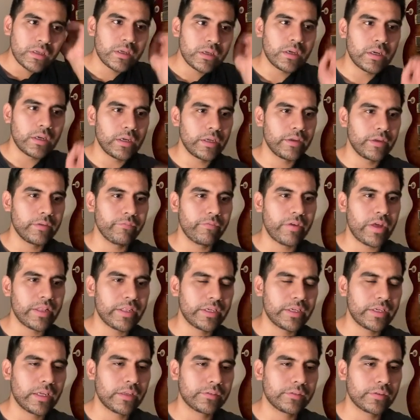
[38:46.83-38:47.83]

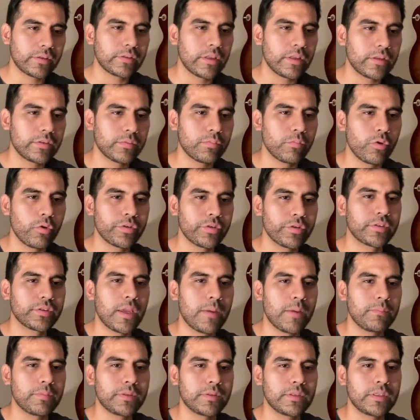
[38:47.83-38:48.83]
Invalid hexadecimal
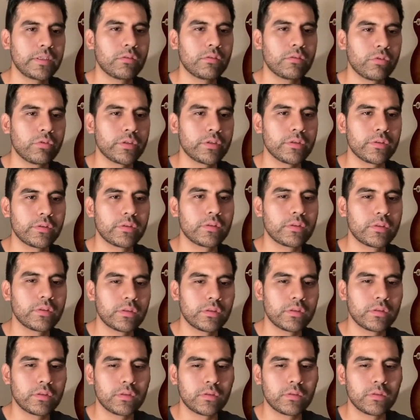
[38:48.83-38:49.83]
escape sequence.